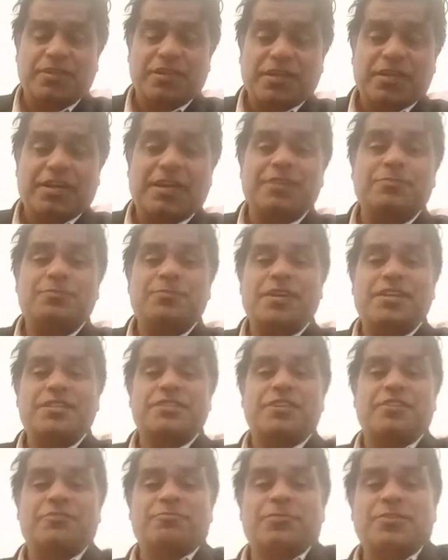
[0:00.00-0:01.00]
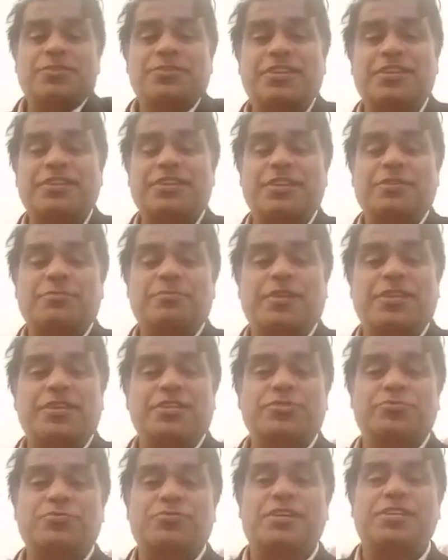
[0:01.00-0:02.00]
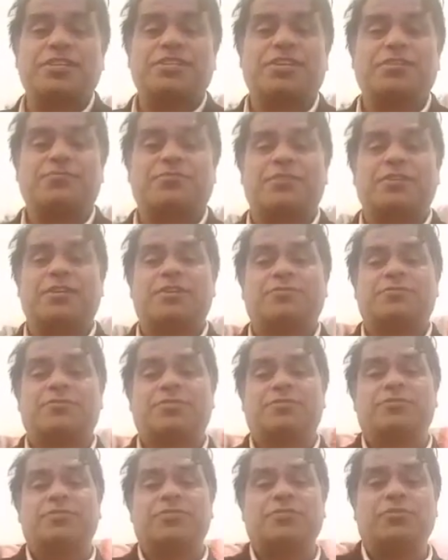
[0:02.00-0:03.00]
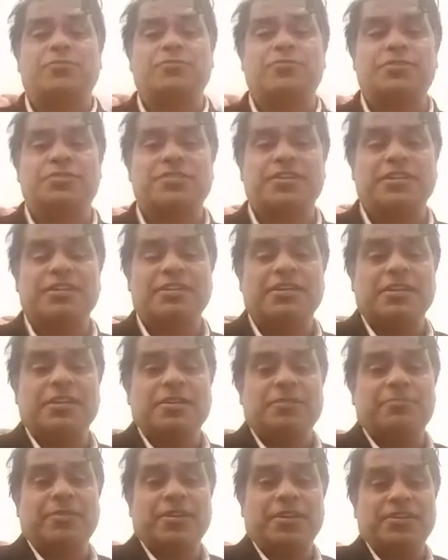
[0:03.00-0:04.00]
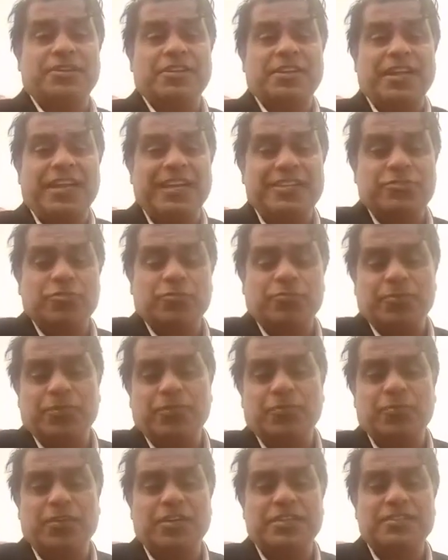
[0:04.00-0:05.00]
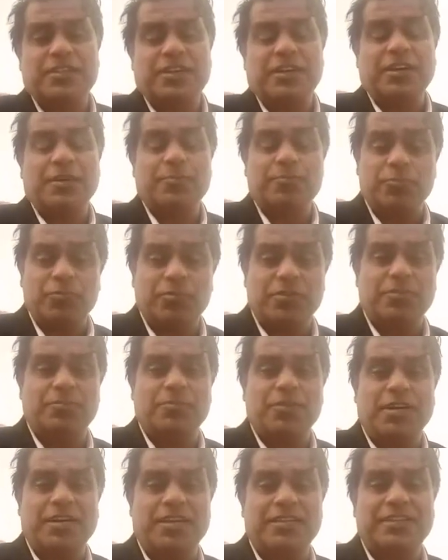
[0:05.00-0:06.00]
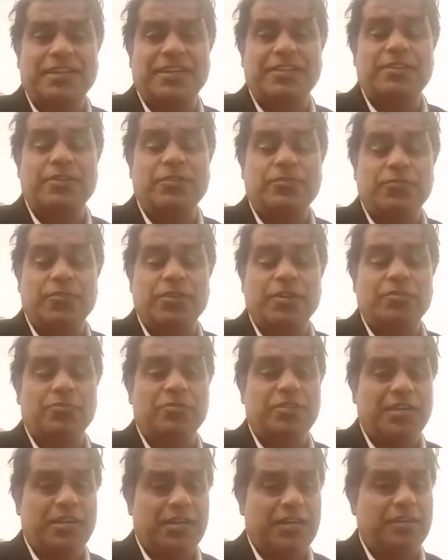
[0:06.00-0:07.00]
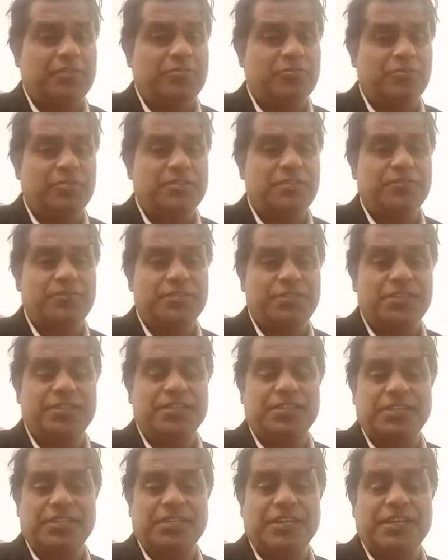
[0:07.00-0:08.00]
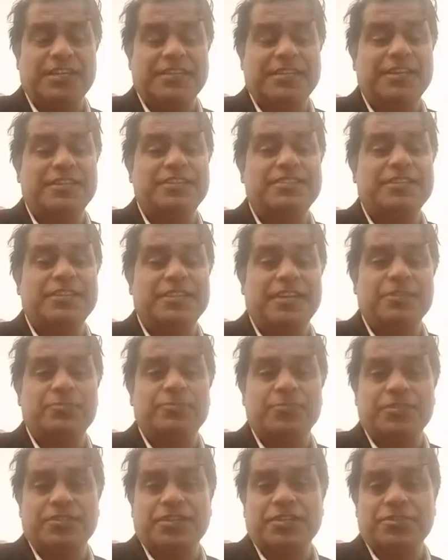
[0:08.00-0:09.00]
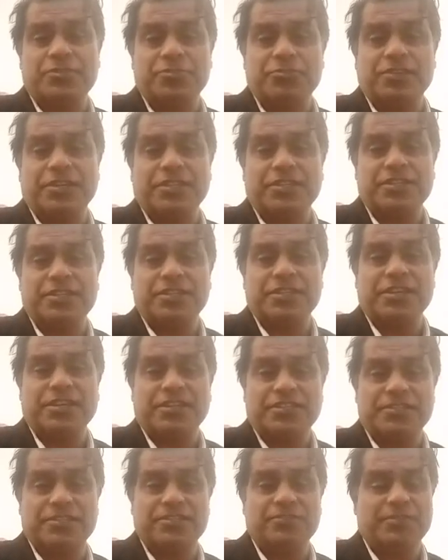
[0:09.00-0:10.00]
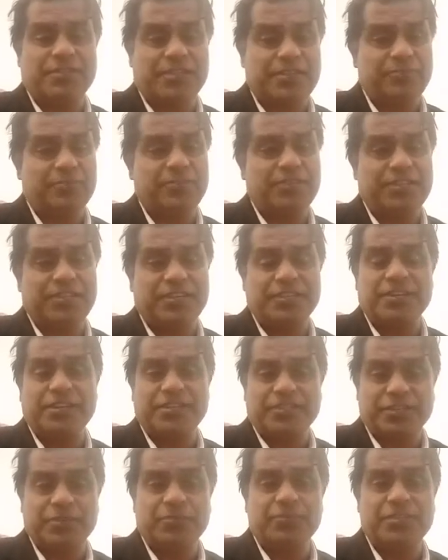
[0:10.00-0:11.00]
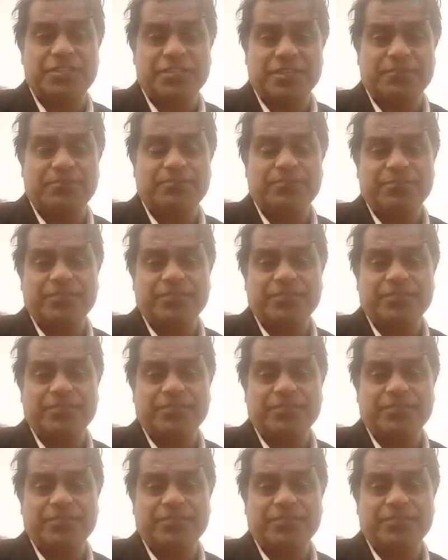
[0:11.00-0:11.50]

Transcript: I myself presented many students in front of a visa officer, but their SOP was up to the mark and they followed all rules of GTE, and 99% students got granted visa.